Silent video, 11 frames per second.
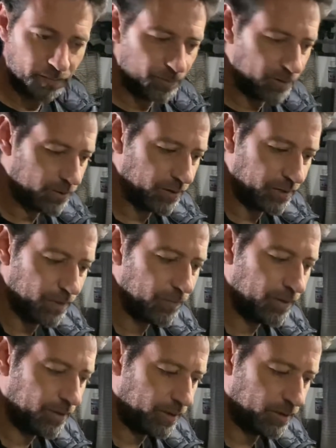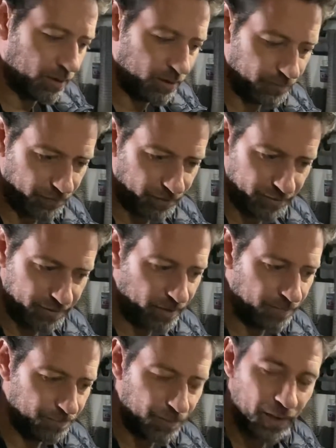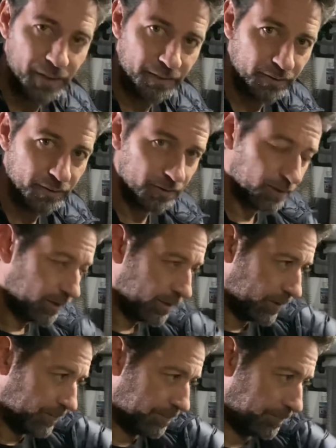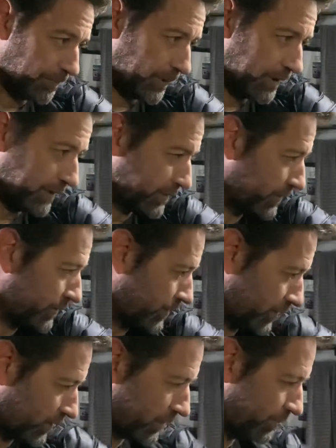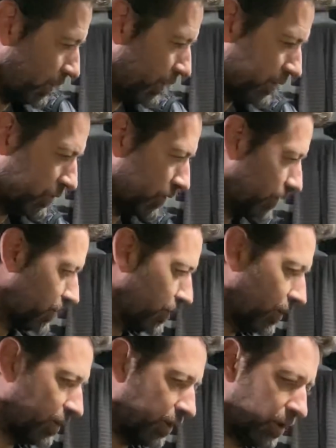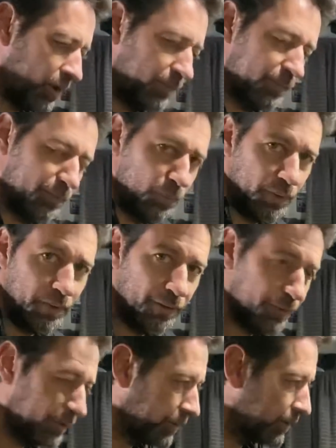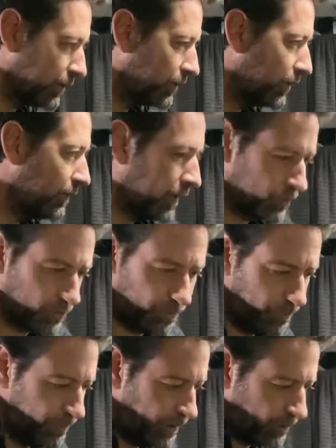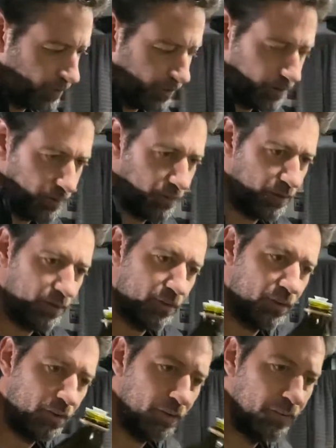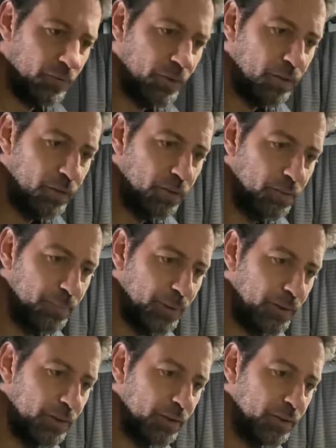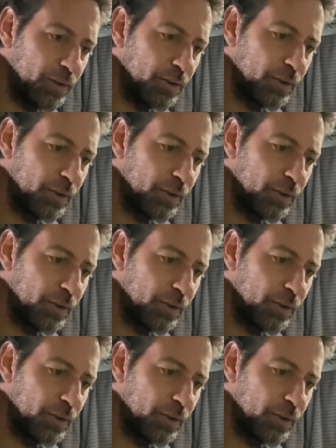I'm gonna cook everything off in the same pot here, but I'm gonna just start off with the vegetable mix. I need the olive oil a little bit here.